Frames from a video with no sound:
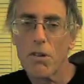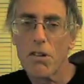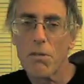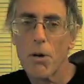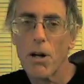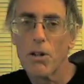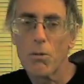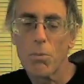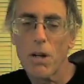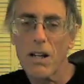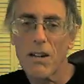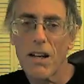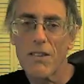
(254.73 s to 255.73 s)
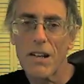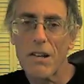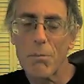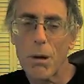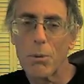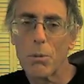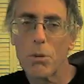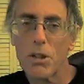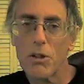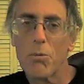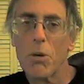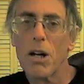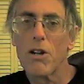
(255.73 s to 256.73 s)
small loop like that. That's probably
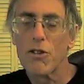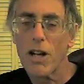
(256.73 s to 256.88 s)
too much.